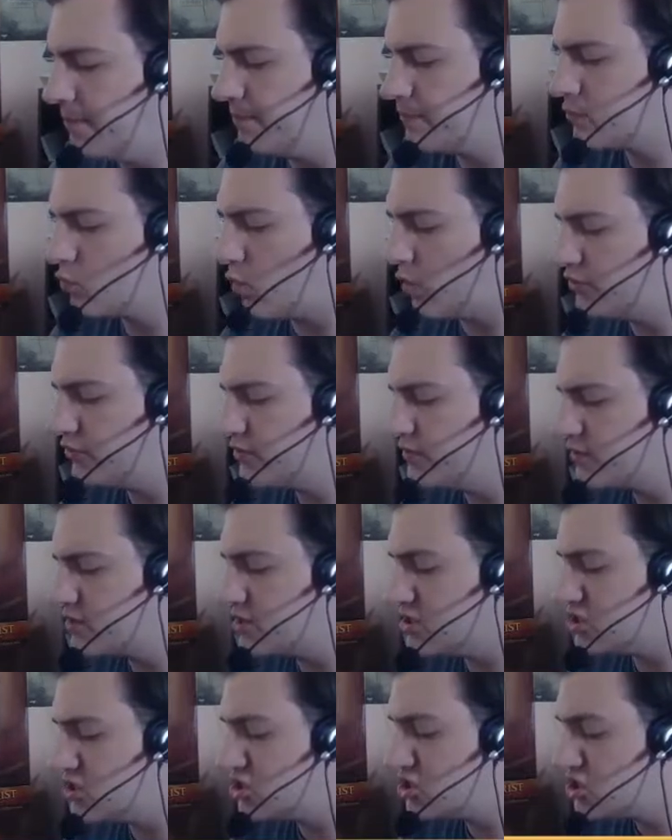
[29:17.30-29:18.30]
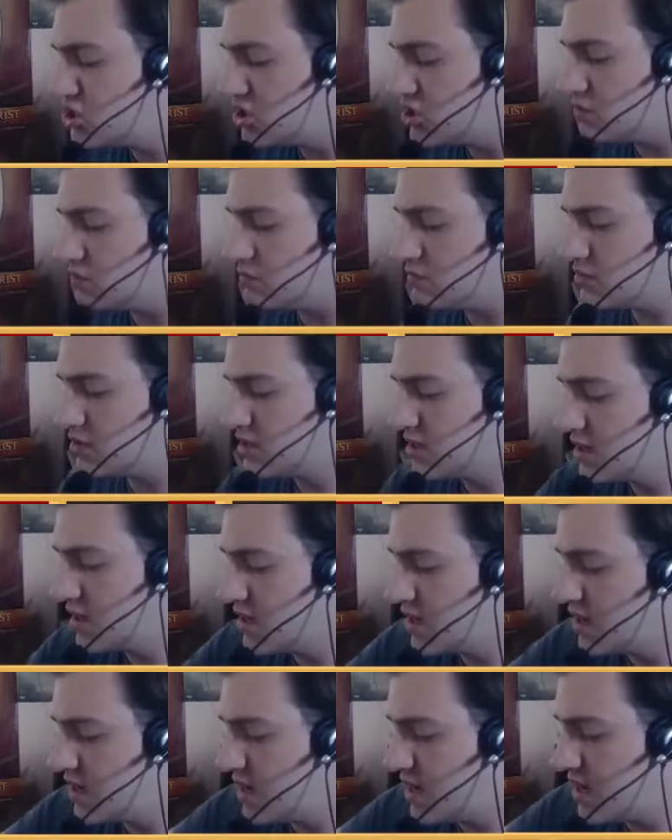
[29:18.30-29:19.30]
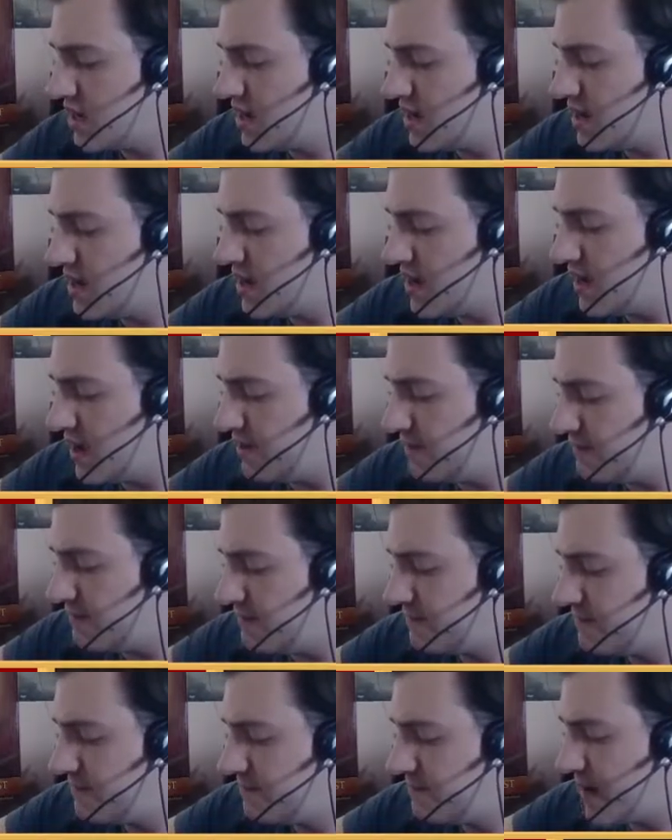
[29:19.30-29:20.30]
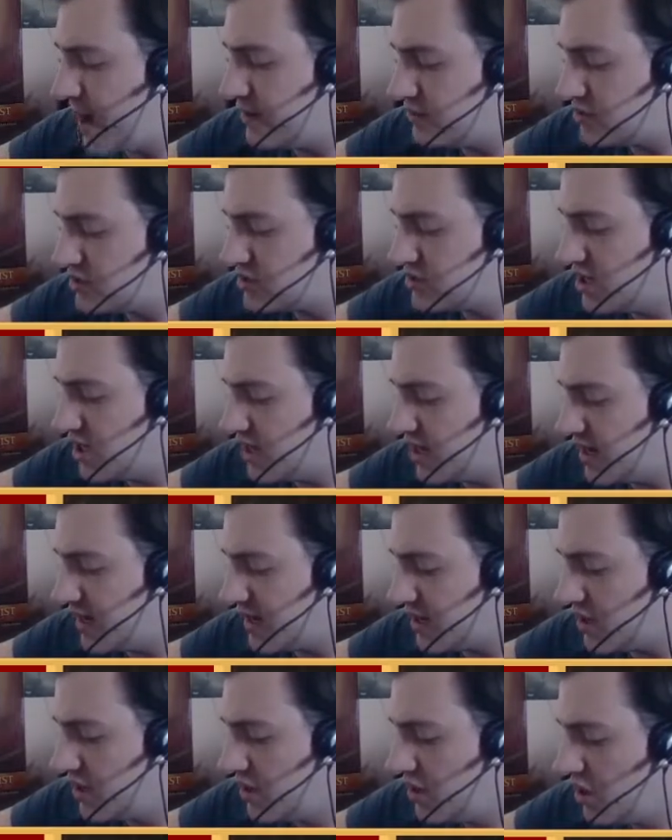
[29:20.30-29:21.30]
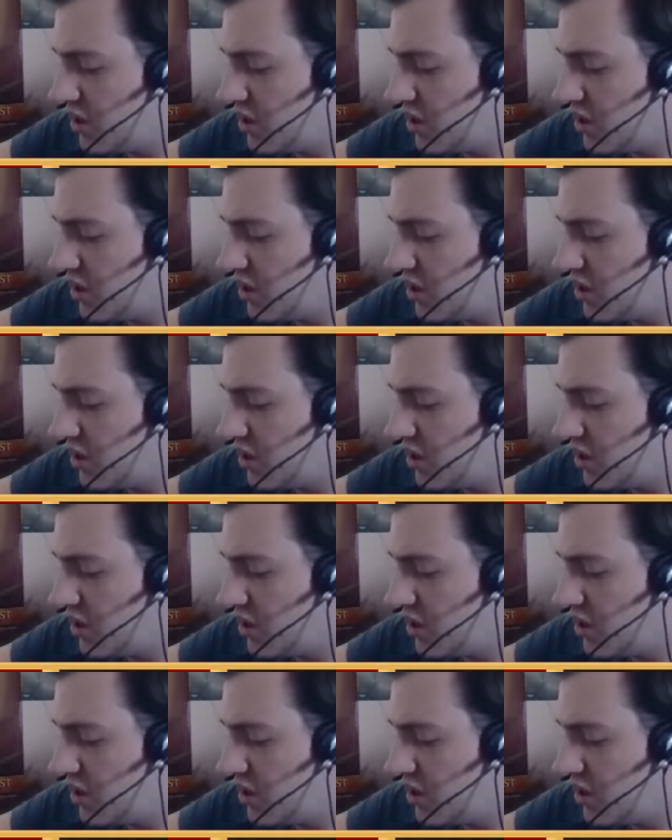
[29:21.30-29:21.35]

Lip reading: Once you've consumed enough pounds sterling